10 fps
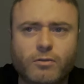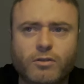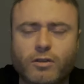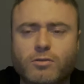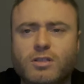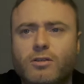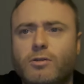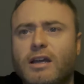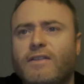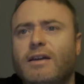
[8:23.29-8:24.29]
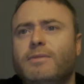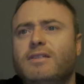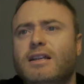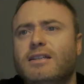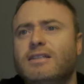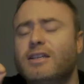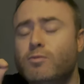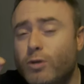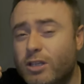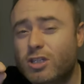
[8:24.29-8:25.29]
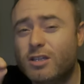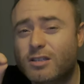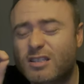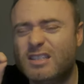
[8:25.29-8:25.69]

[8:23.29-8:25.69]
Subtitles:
do still get that metallic taste, which has,